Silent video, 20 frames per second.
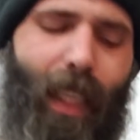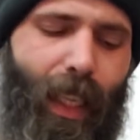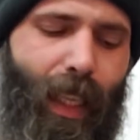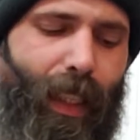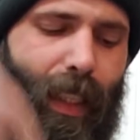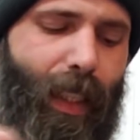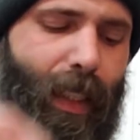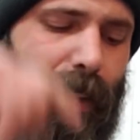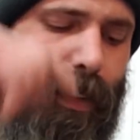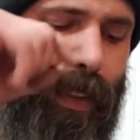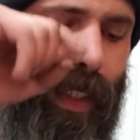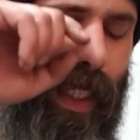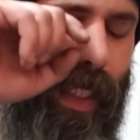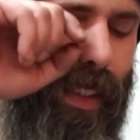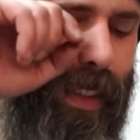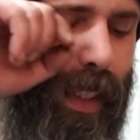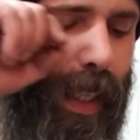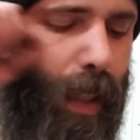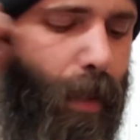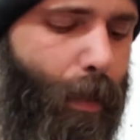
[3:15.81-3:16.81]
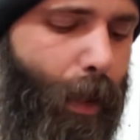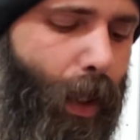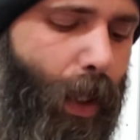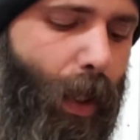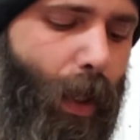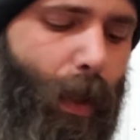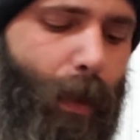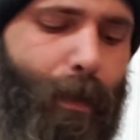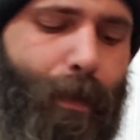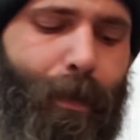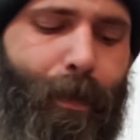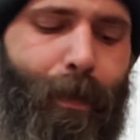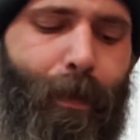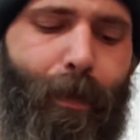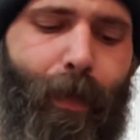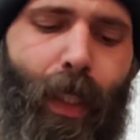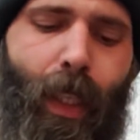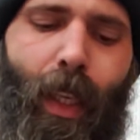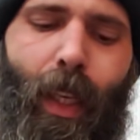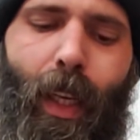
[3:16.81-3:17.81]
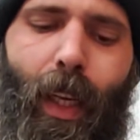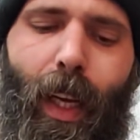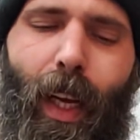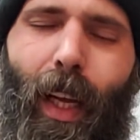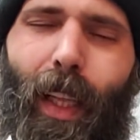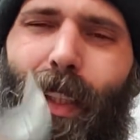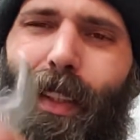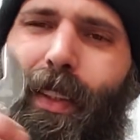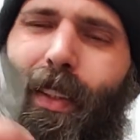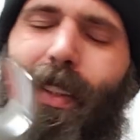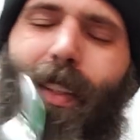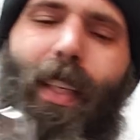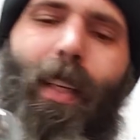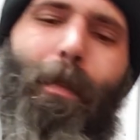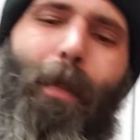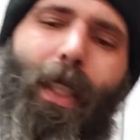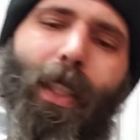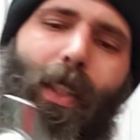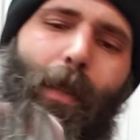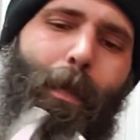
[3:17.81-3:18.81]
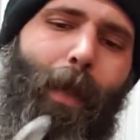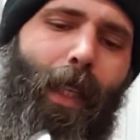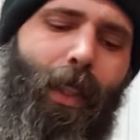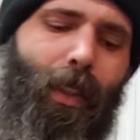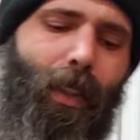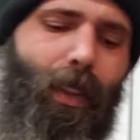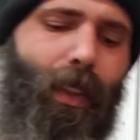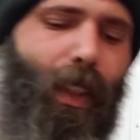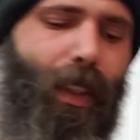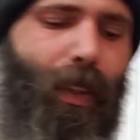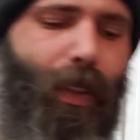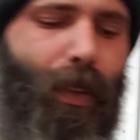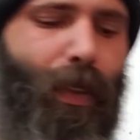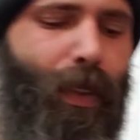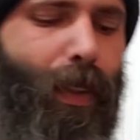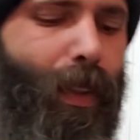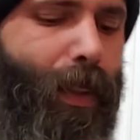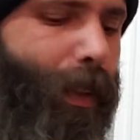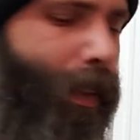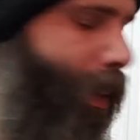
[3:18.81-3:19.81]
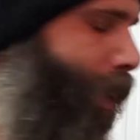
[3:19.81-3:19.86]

I'll annotate it down below. This is going to be a specialty tool.